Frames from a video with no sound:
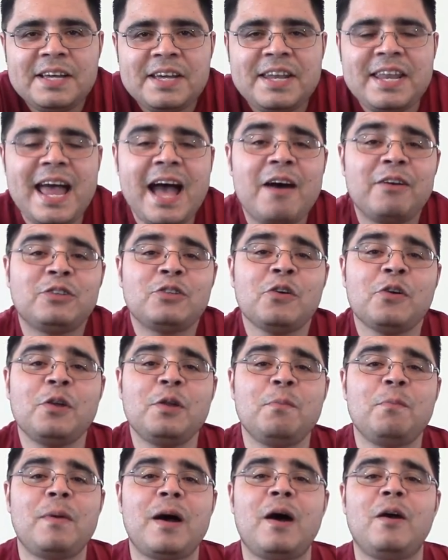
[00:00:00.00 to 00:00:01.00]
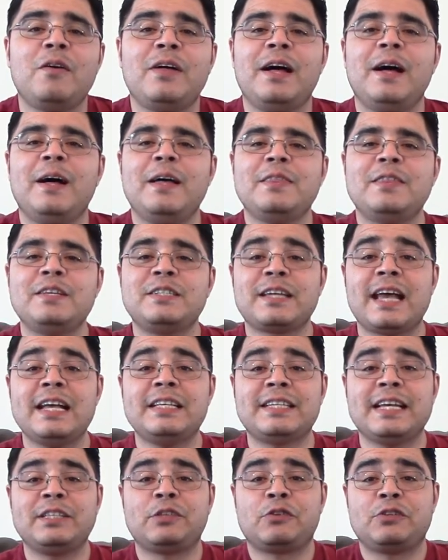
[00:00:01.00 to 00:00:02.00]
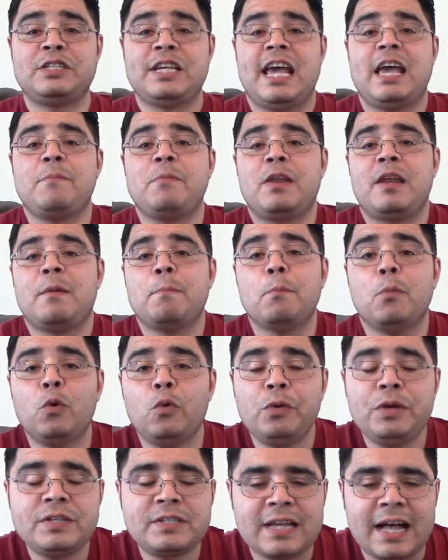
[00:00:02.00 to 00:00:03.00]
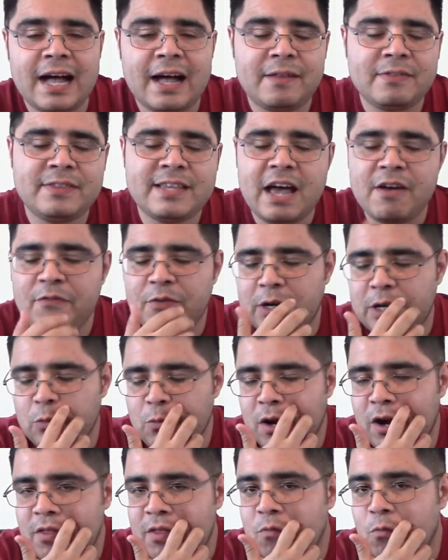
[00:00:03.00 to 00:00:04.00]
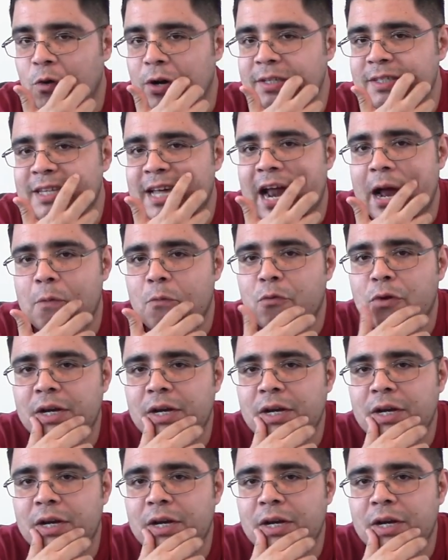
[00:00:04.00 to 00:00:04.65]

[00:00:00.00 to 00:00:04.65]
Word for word: Now, talking about, uh, in this case, entertainment and movies, uh, definitely one of the ones that I'm